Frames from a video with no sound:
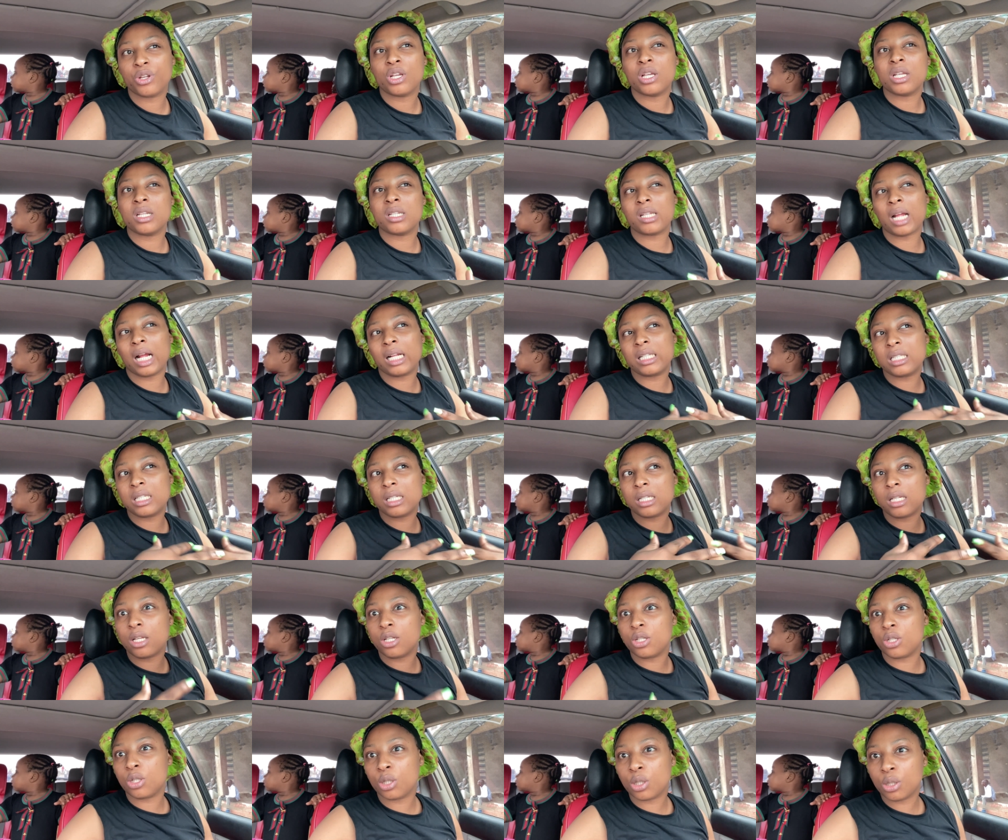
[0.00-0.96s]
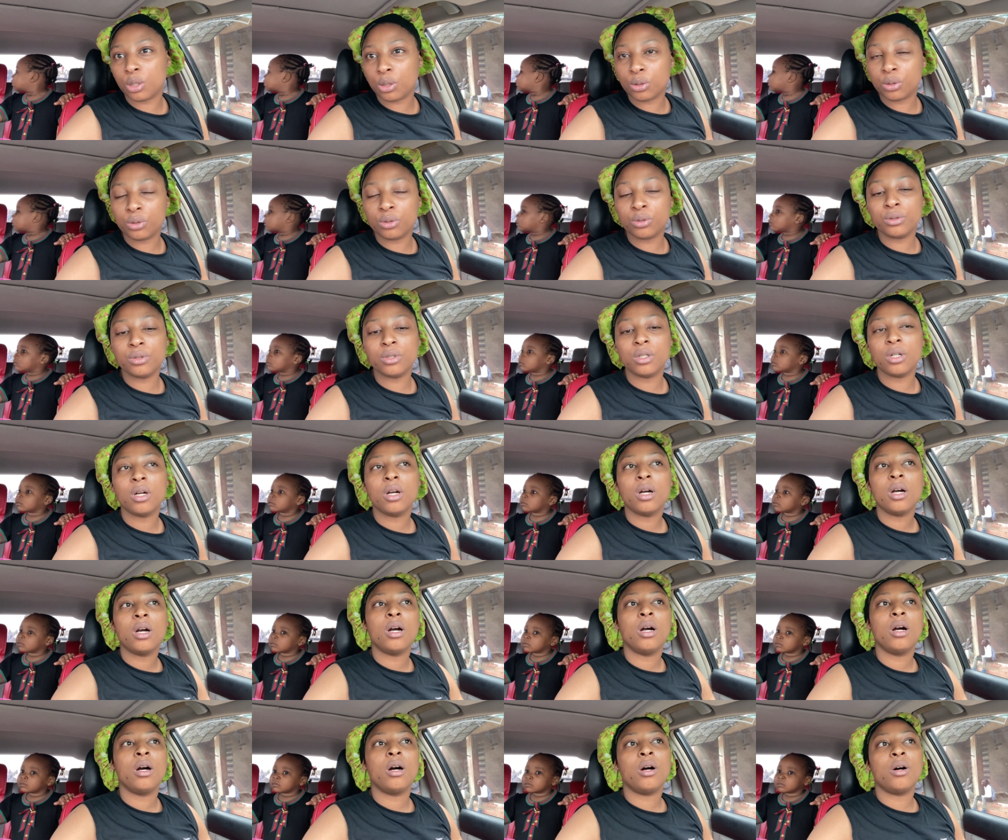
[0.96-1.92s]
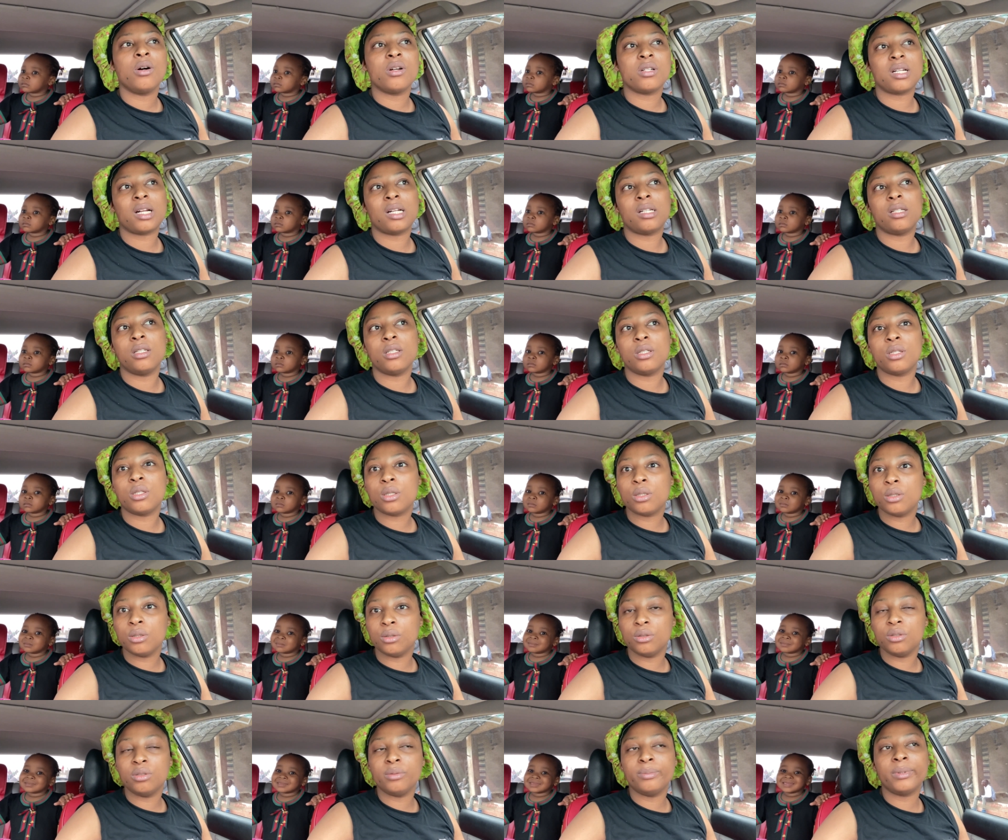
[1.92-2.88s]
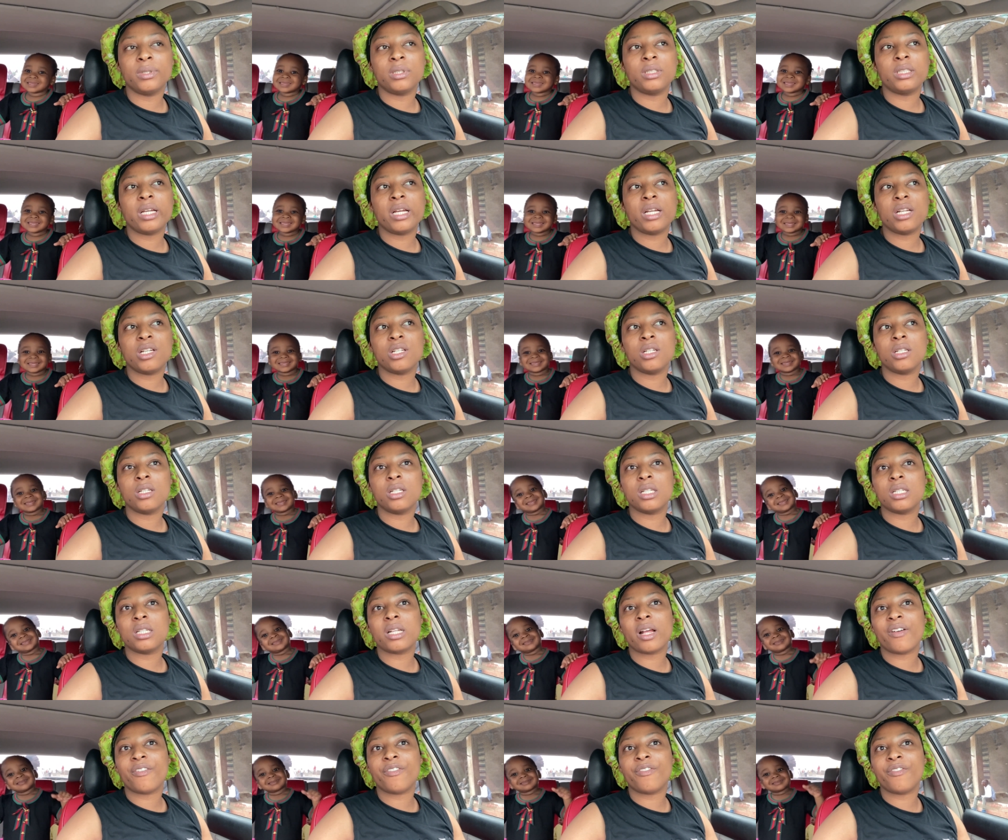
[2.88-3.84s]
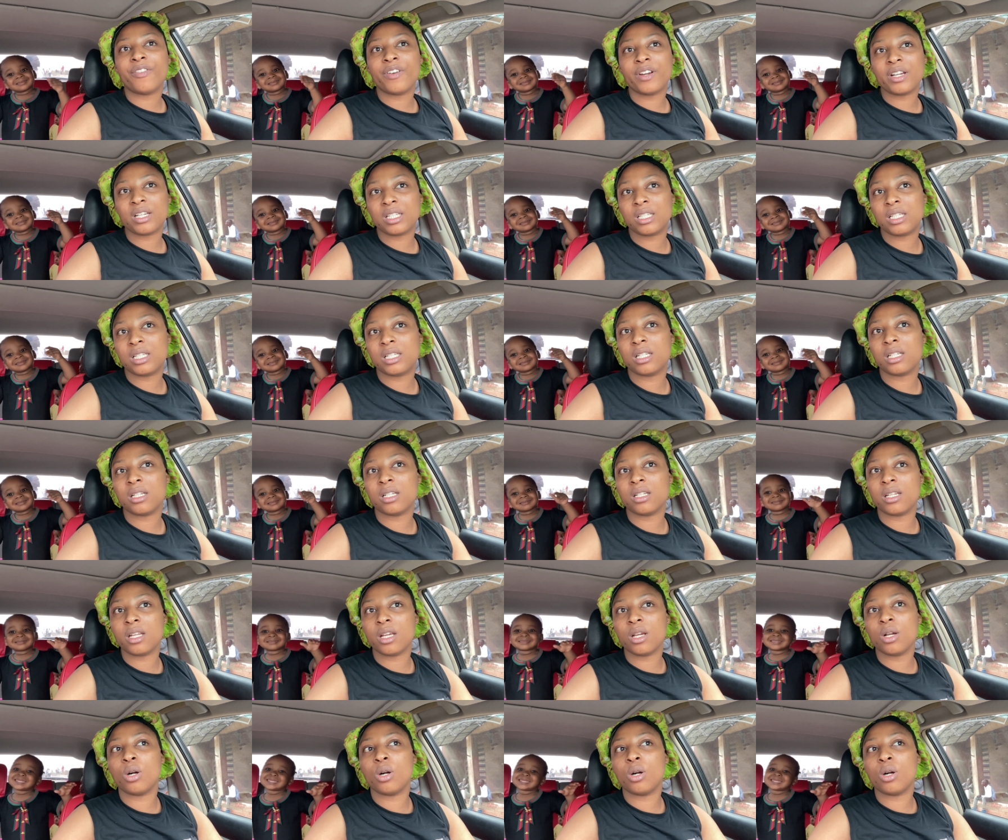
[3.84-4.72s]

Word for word: starting a school or starting school but then this is her first day